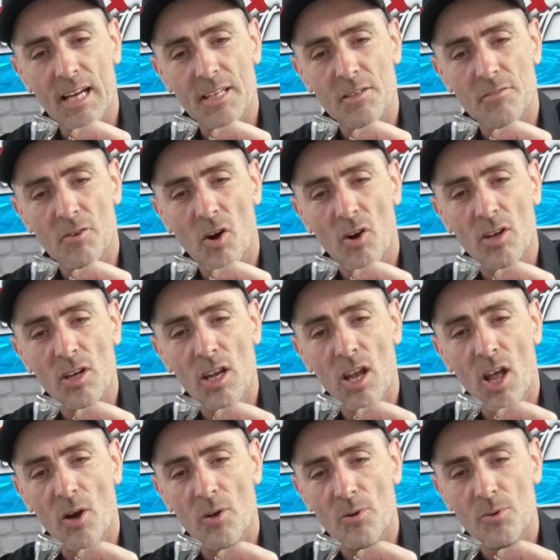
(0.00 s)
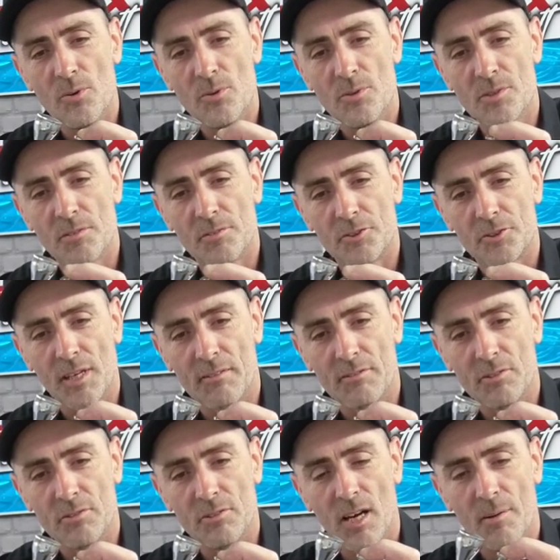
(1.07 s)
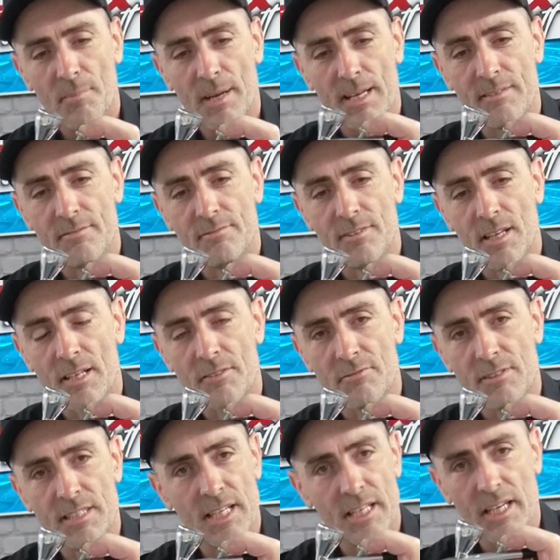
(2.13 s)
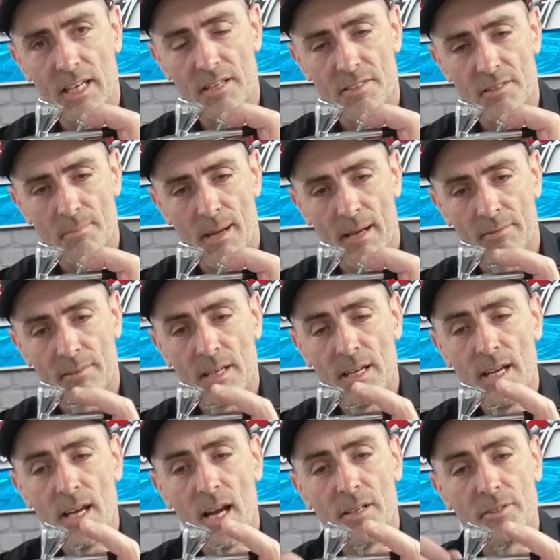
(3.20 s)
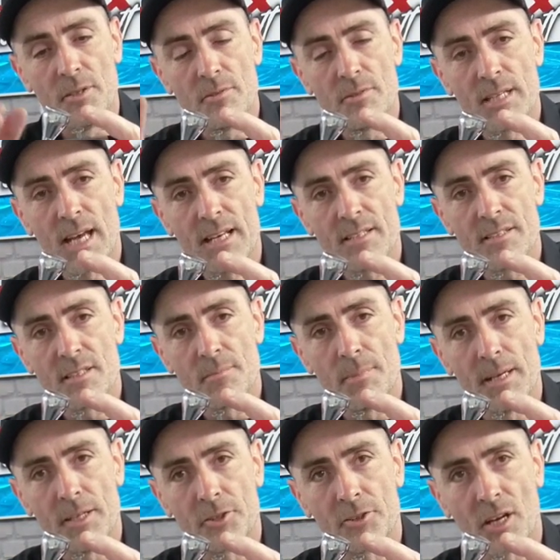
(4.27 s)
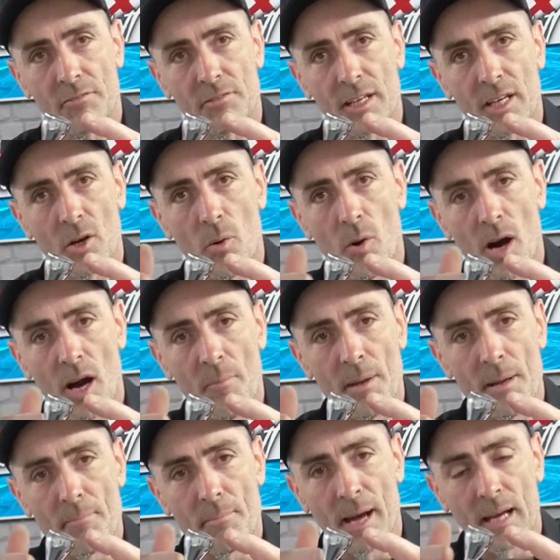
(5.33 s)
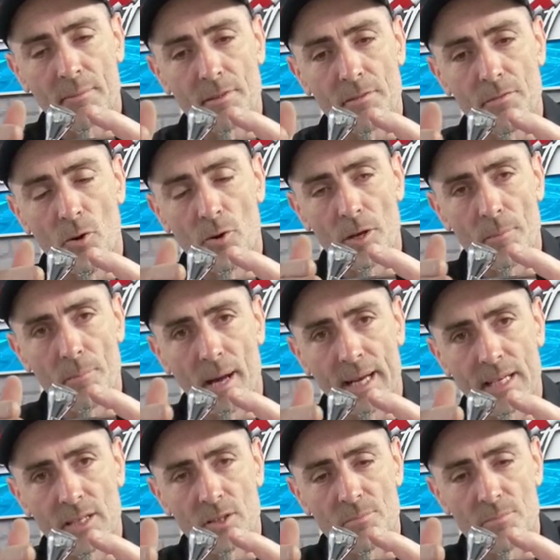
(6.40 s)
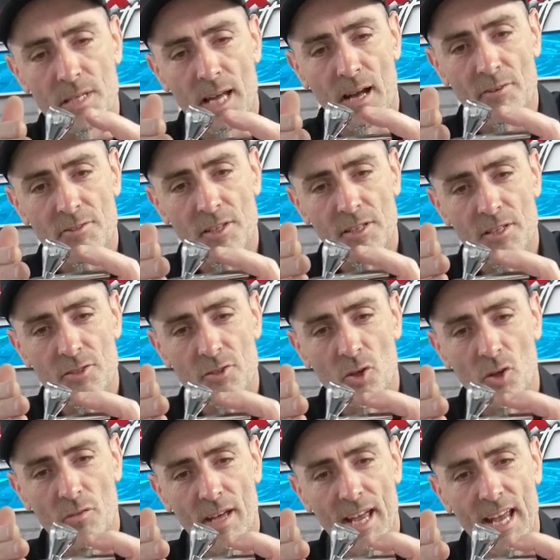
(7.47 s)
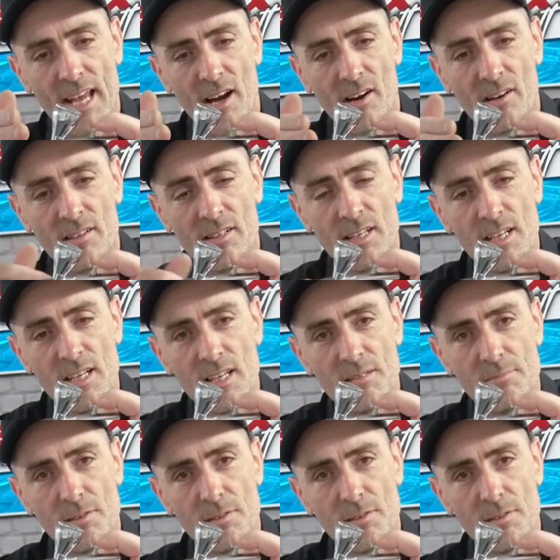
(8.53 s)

and you've got loads of travel. I mean, that's a ridiculous amount, and you tend to be traveling quite a bit back before your paint comes out, so you're sort of here